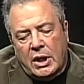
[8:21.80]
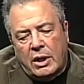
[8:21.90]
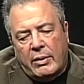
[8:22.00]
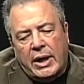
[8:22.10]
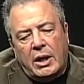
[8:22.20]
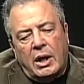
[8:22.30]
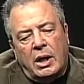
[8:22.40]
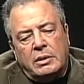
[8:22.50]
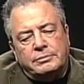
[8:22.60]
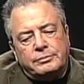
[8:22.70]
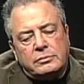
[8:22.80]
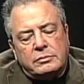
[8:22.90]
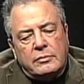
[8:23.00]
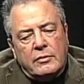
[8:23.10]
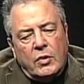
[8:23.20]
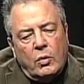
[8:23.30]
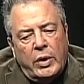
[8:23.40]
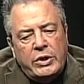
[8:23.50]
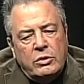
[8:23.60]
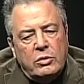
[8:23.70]
Anyway, um,
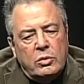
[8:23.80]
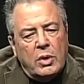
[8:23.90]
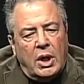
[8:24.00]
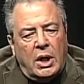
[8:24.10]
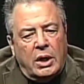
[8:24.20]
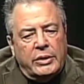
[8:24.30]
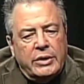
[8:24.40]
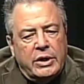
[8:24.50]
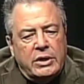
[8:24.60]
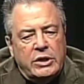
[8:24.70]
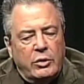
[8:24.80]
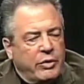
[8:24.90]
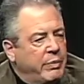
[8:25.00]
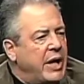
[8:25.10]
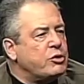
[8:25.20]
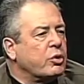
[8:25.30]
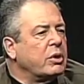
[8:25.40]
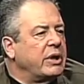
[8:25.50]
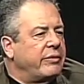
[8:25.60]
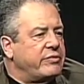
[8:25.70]
when you uh, deal with
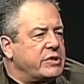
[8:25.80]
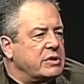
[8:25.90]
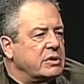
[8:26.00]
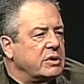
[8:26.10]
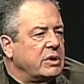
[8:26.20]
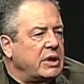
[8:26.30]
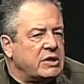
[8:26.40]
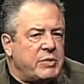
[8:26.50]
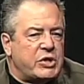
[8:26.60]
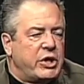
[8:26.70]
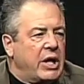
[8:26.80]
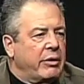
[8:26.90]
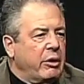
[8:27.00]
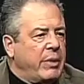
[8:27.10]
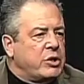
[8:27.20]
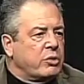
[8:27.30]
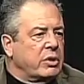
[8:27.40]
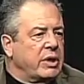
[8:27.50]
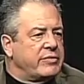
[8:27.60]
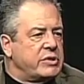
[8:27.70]
petroglyphs, especially aerial
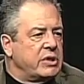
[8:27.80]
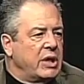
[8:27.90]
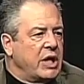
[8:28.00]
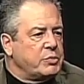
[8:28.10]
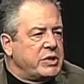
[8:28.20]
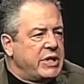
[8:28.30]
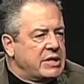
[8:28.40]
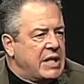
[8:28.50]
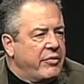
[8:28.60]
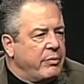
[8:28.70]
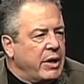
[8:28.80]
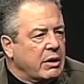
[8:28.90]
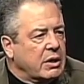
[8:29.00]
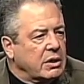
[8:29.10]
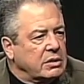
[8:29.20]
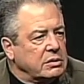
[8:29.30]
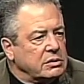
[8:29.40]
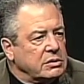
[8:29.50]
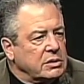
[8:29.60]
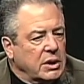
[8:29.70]
petroglyphs, as we see in South America,
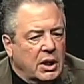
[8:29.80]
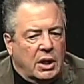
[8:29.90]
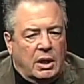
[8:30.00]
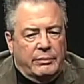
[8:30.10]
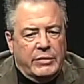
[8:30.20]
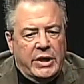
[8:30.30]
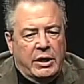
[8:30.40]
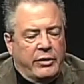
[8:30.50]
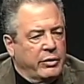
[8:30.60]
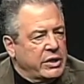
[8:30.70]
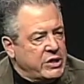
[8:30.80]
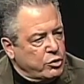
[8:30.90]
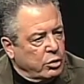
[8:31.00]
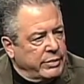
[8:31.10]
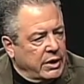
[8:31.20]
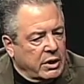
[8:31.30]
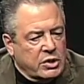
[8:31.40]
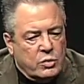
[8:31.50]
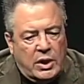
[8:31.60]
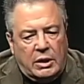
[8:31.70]
um, and other Central America
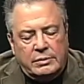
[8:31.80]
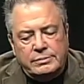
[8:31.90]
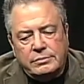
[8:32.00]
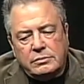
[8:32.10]
as well.